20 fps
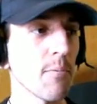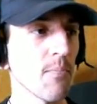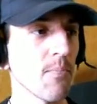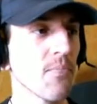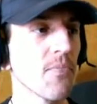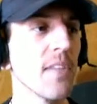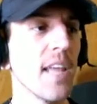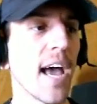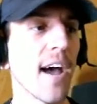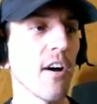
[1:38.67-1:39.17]

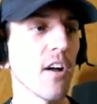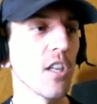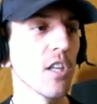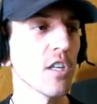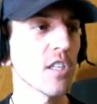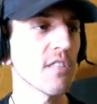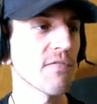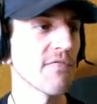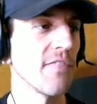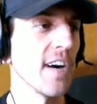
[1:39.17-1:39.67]
Now, it
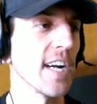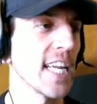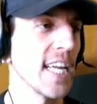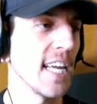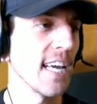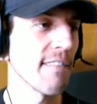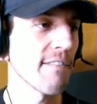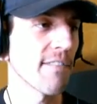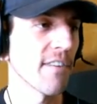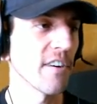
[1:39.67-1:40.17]
looks funny
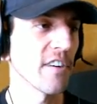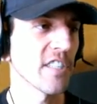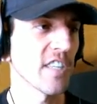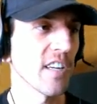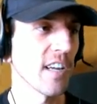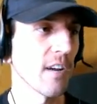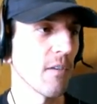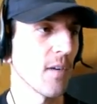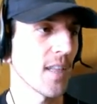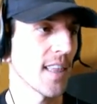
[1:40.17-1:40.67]
at first. You're
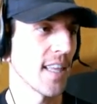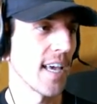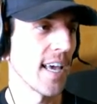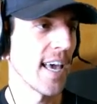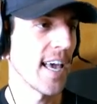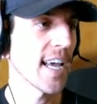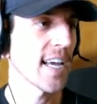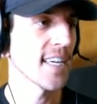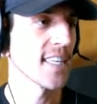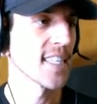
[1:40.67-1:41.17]
like, what the heck is